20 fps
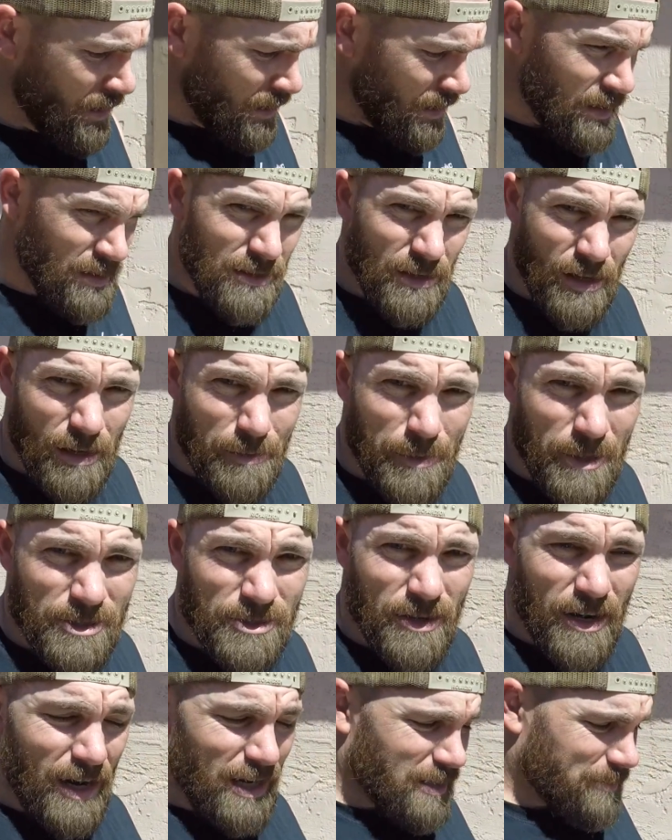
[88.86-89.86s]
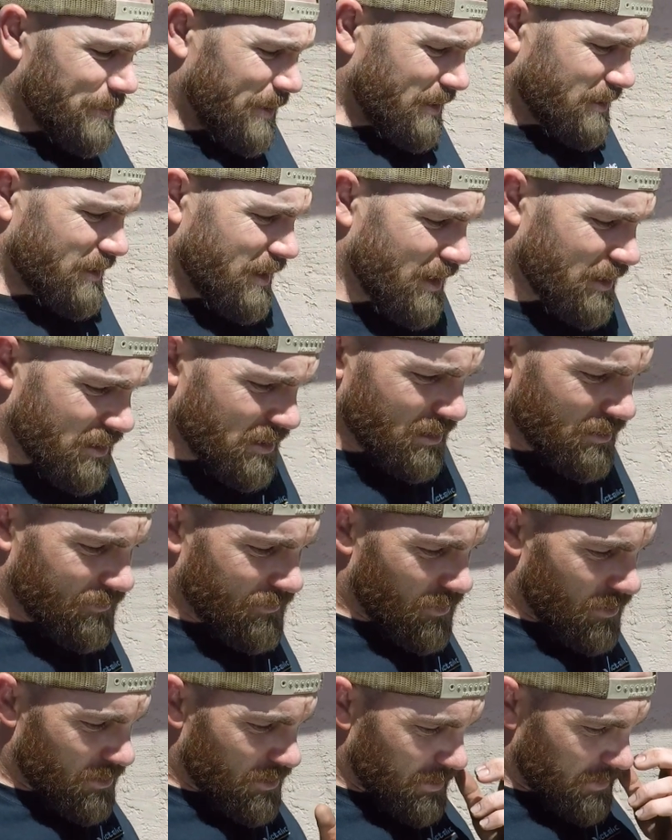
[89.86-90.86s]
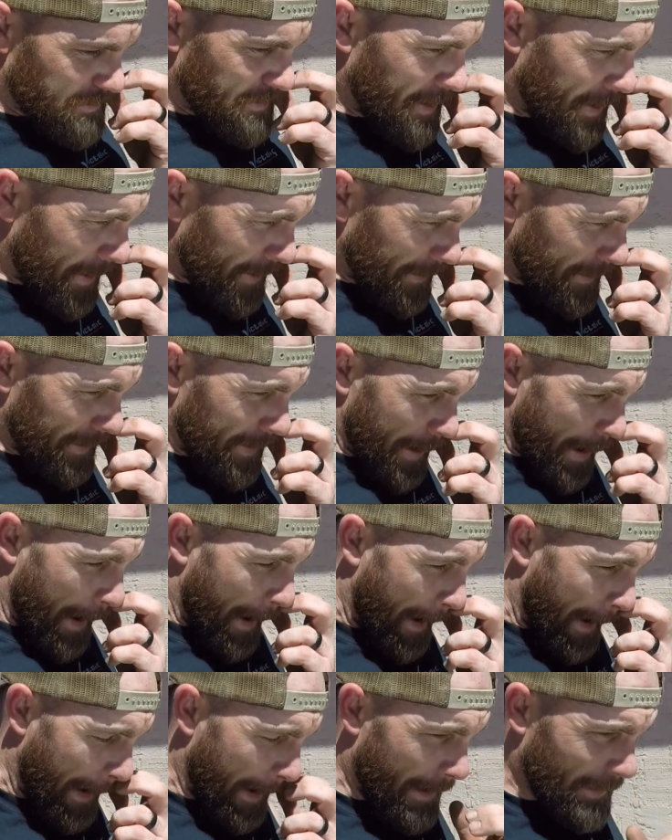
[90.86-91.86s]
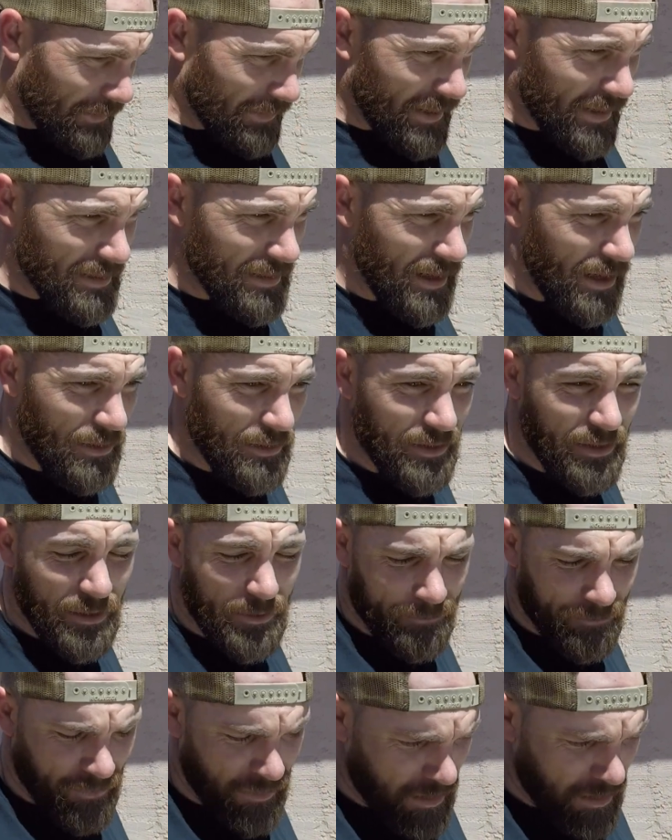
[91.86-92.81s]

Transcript: Talk about your expectation versus reality letdown here.